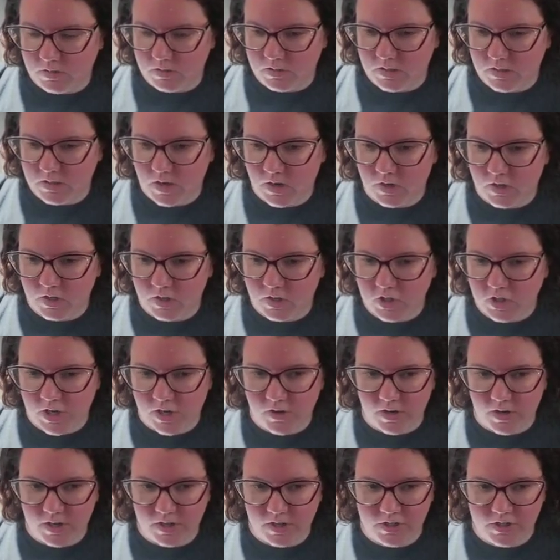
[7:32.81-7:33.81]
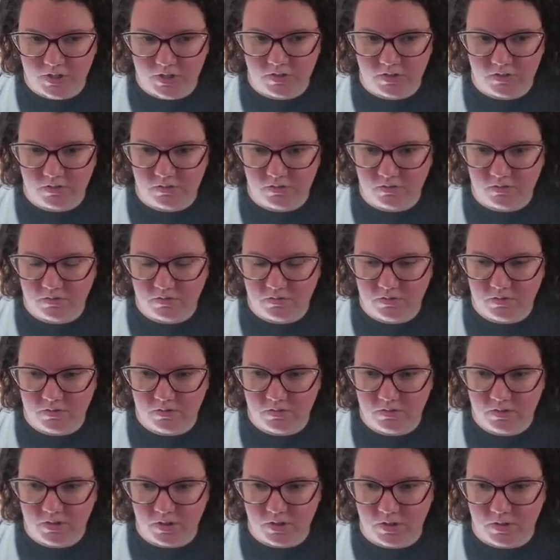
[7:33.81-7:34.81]
younger generation,
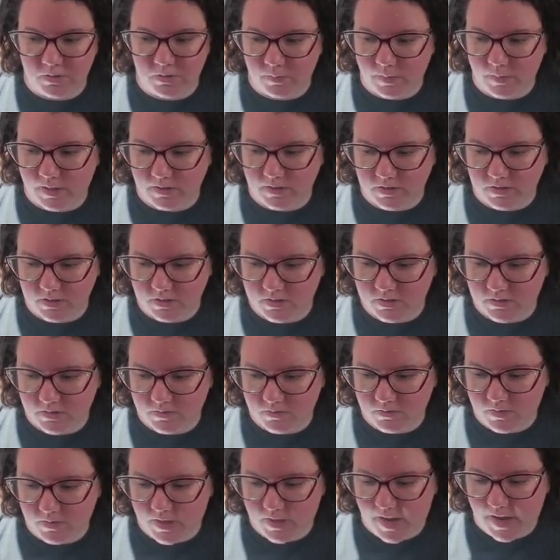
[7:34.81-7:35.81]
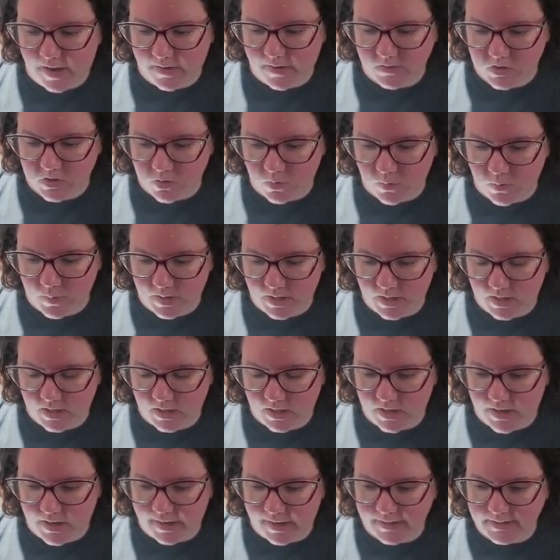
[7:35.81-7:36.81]
they have so
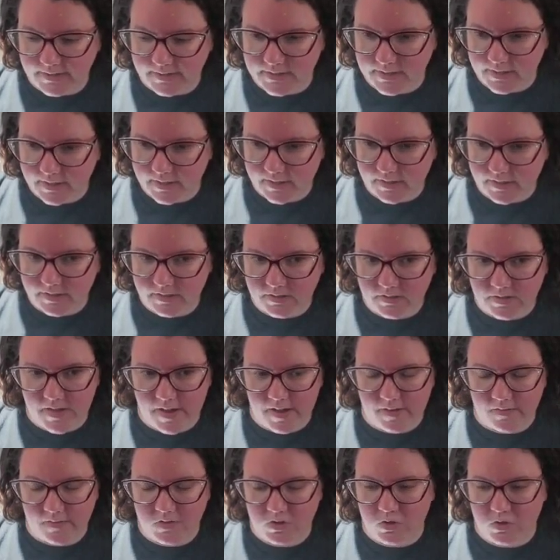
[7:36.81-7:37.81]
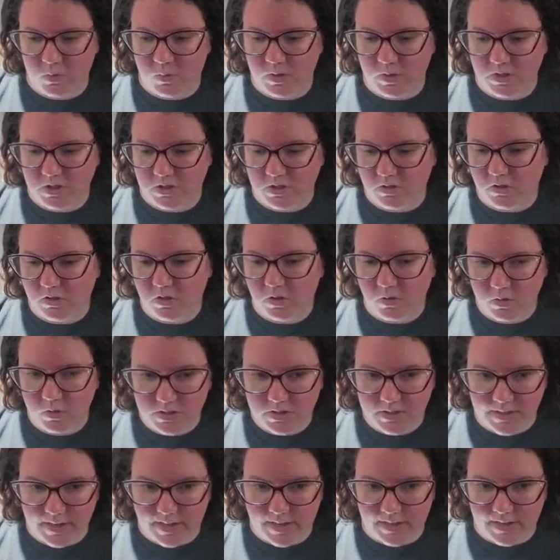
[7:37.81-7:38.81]
many ideas, they have so much
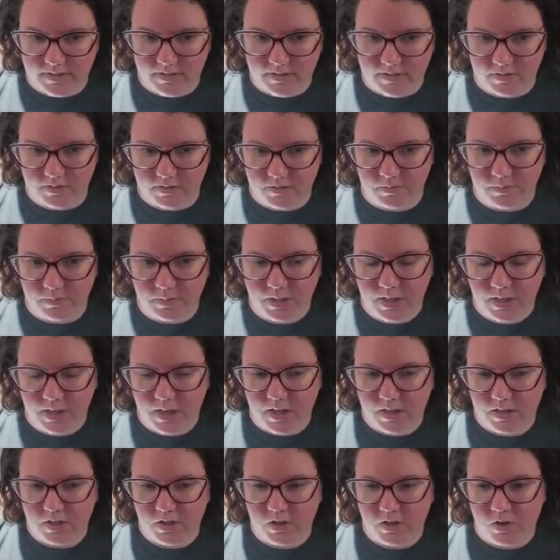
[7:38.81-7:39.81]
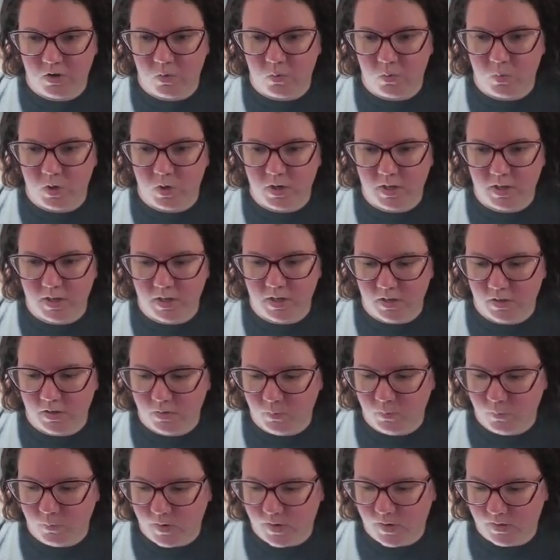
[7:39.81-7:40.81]
enthusiasm.
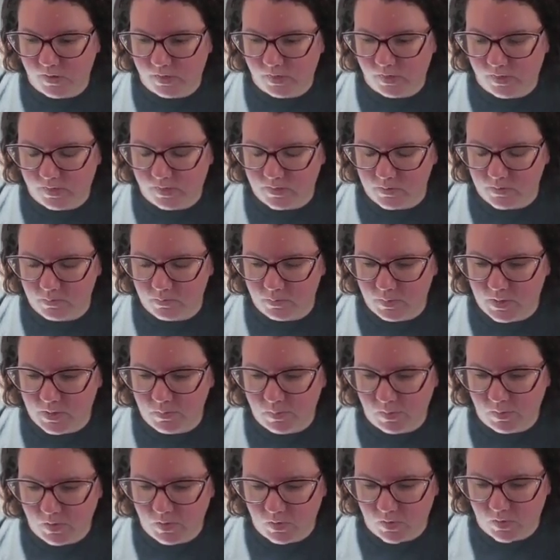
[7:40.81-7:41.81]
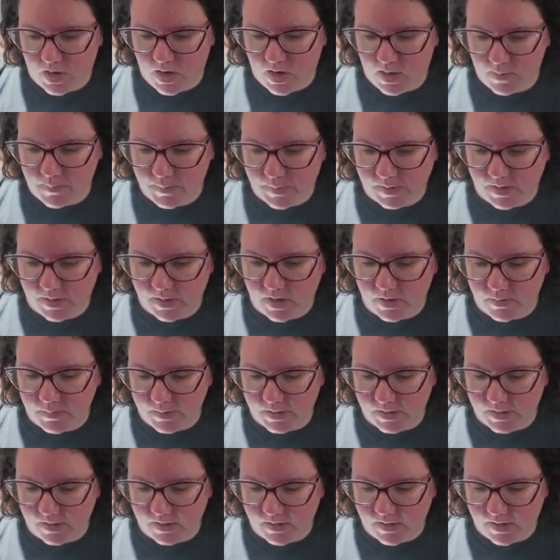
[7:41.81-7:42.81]
Working with people who are up and
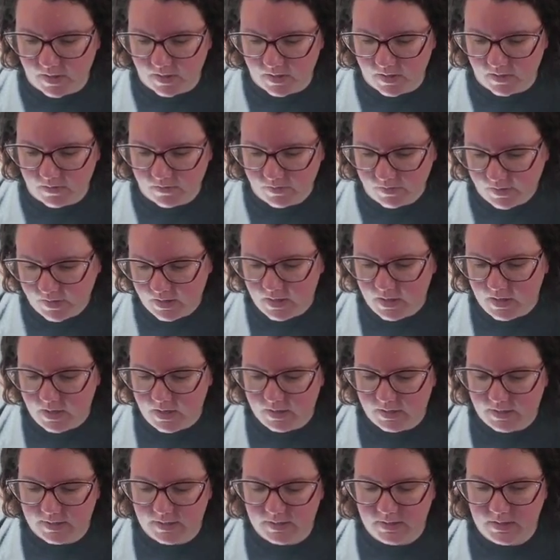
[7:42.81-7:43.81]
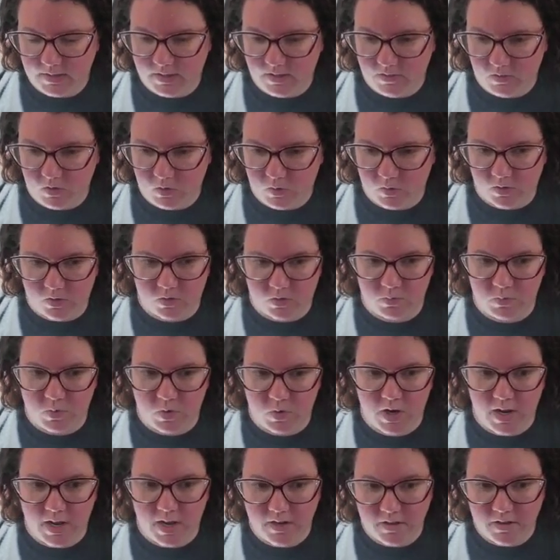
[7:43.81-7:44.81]
coming kind of can give you a little
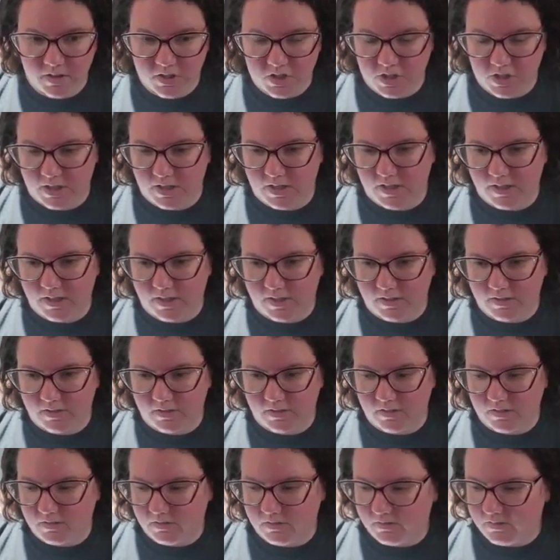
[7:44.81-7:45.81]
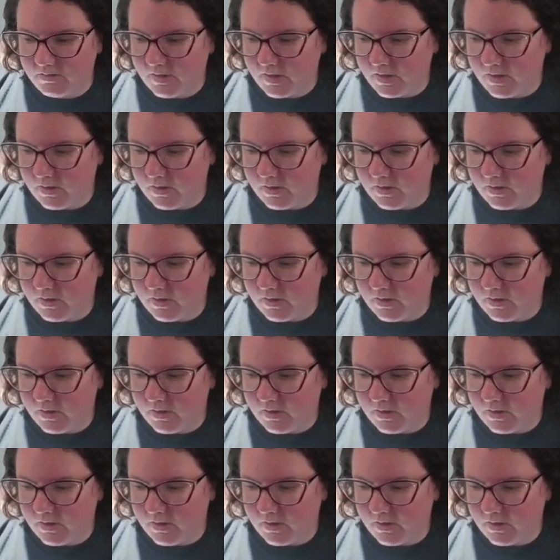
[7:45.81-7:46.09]
more energy. It can